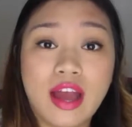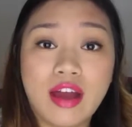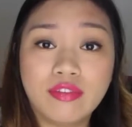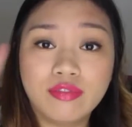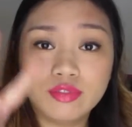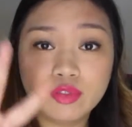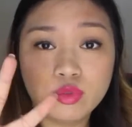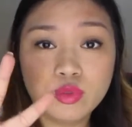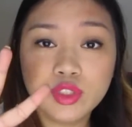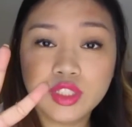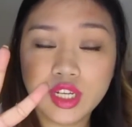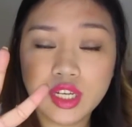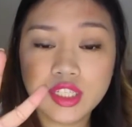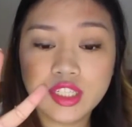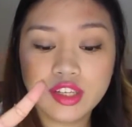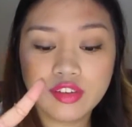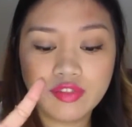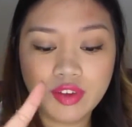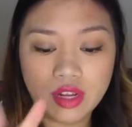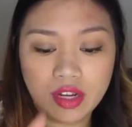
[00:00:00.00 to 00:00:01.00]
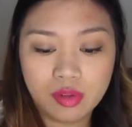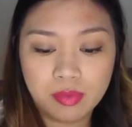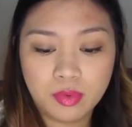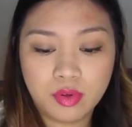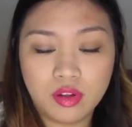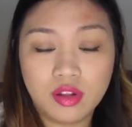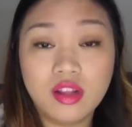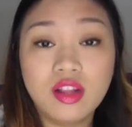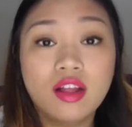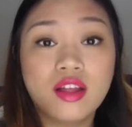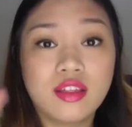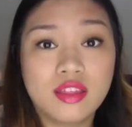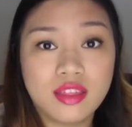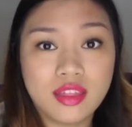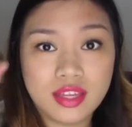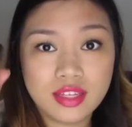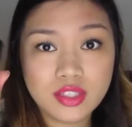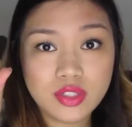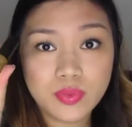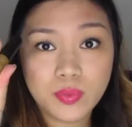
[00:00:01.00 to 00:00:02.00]
have 2 shades available.
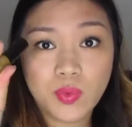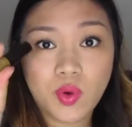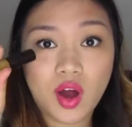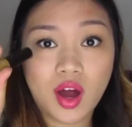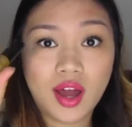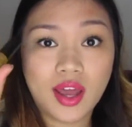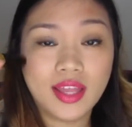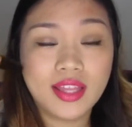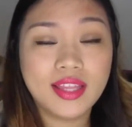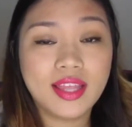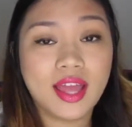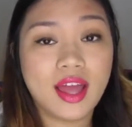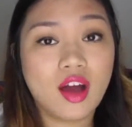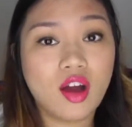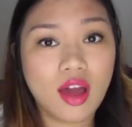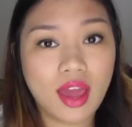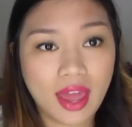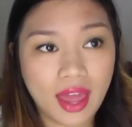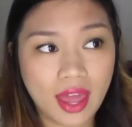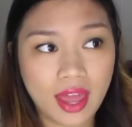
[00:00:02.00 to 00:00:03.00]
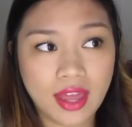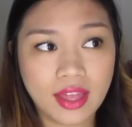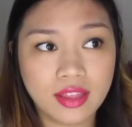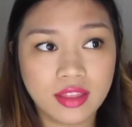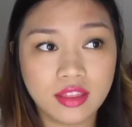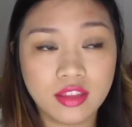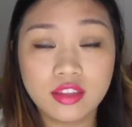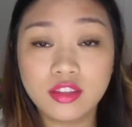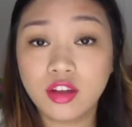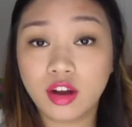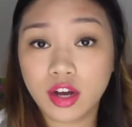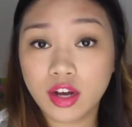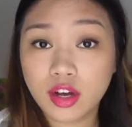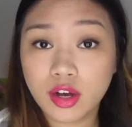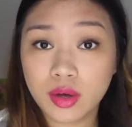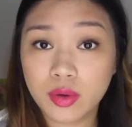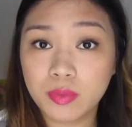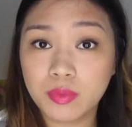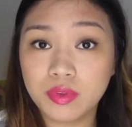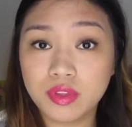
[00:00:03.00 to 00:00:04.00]
This one and the
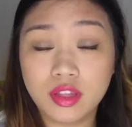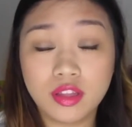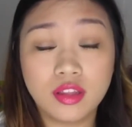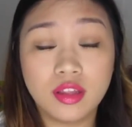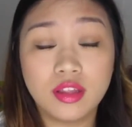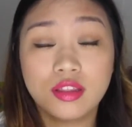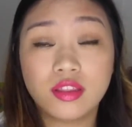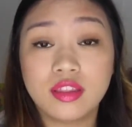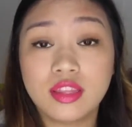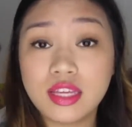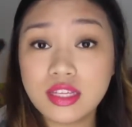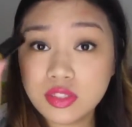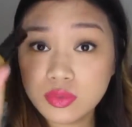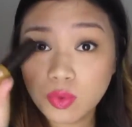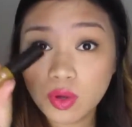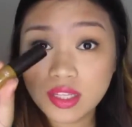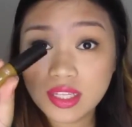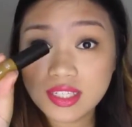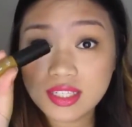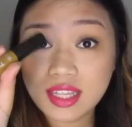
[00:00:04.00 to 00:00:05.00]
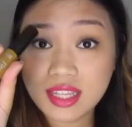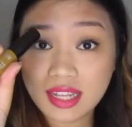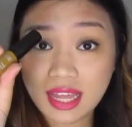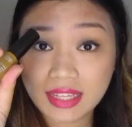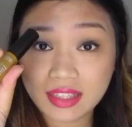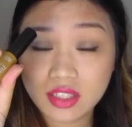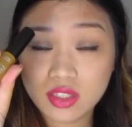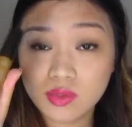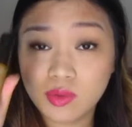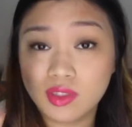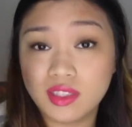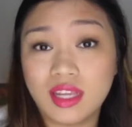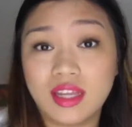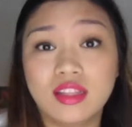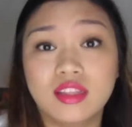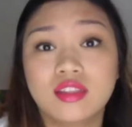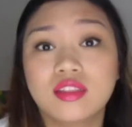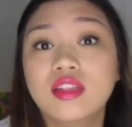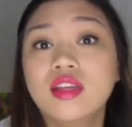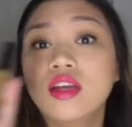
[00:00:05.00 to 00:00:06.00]
darker. This one is the lightest one
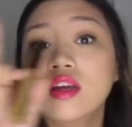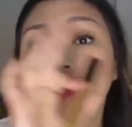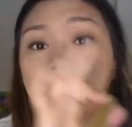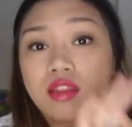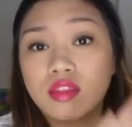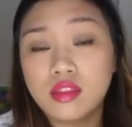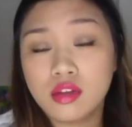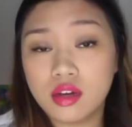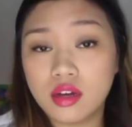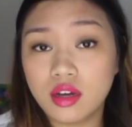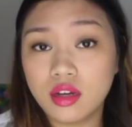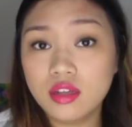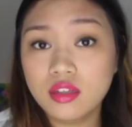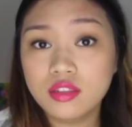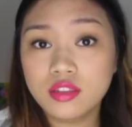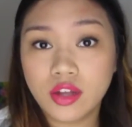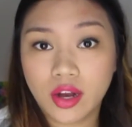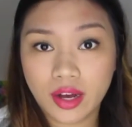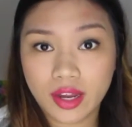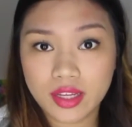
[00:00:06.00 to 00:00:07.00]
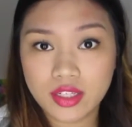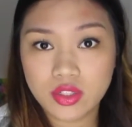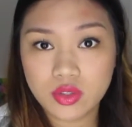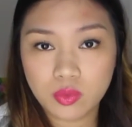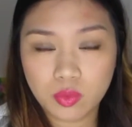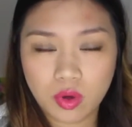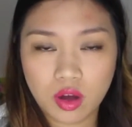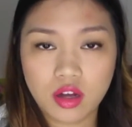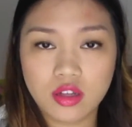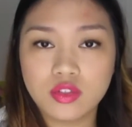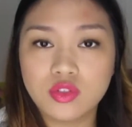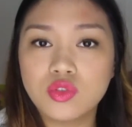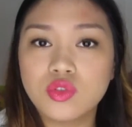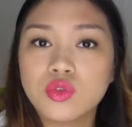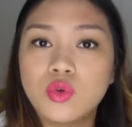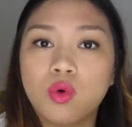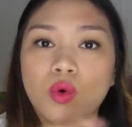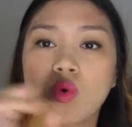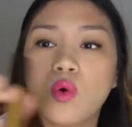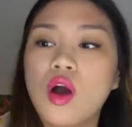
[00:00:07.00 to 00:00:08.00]
and the darkest one.
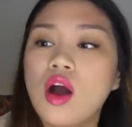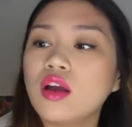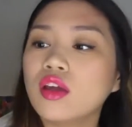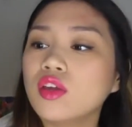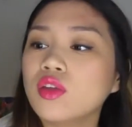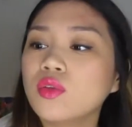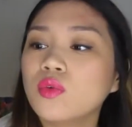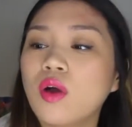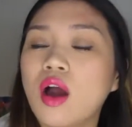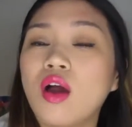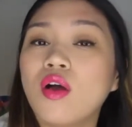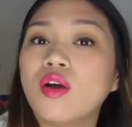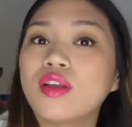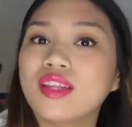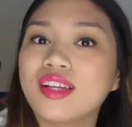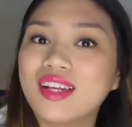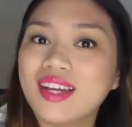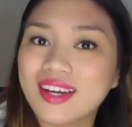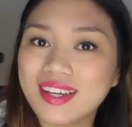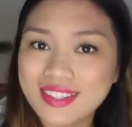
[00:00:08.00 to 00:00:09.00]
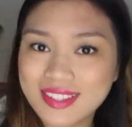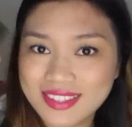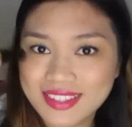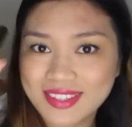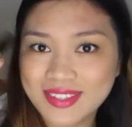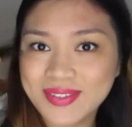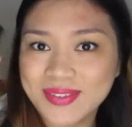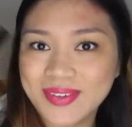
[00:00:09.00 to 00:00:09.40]
So ang kinuha ko na lang is this